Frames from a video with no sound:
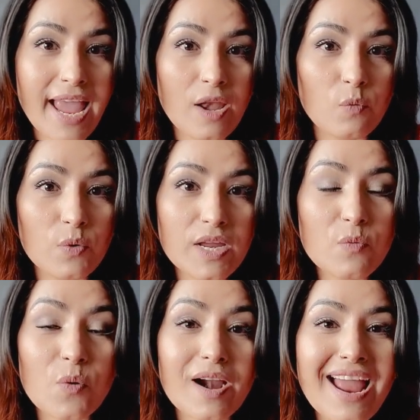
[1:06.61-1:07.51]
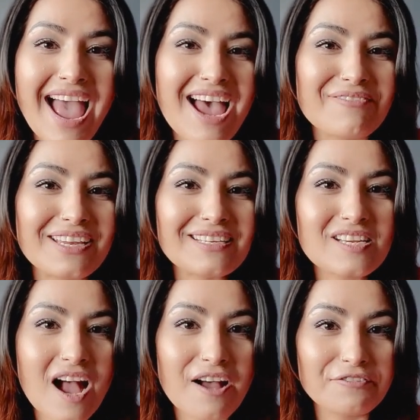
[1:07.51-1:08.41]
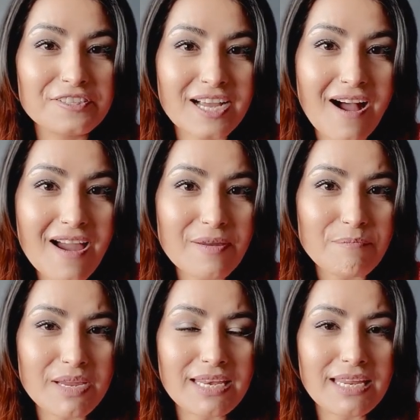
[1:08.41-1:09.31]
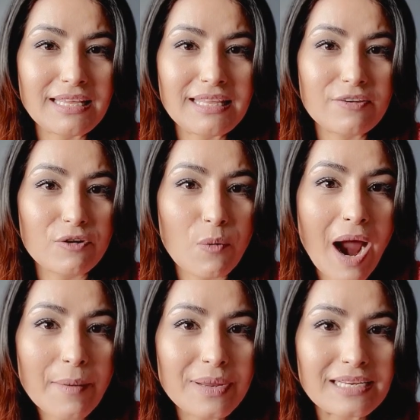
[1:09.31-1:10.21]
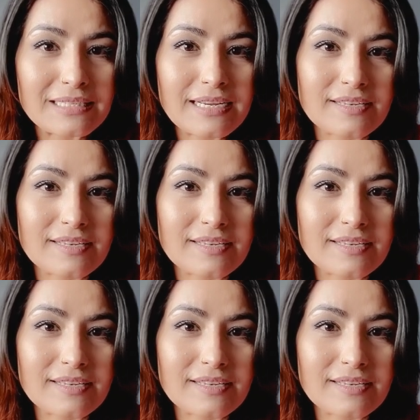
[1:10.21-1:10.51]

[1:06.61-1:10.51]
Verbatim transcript: and we were having tough time meeting the requirement,